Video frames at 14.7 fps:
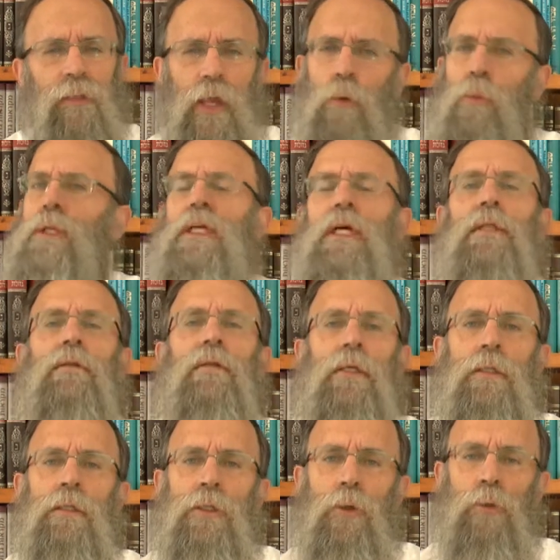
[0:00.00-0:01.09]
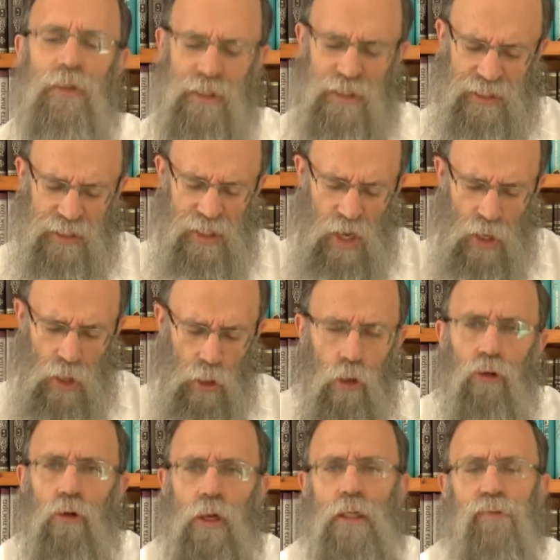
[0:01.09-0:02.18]
that it would continue this
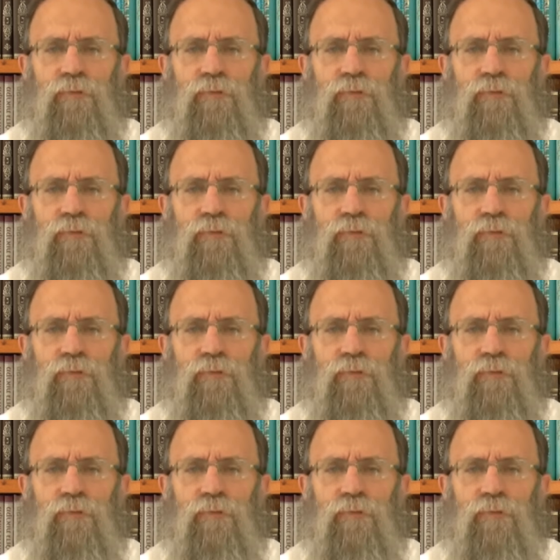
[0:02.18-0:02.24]
great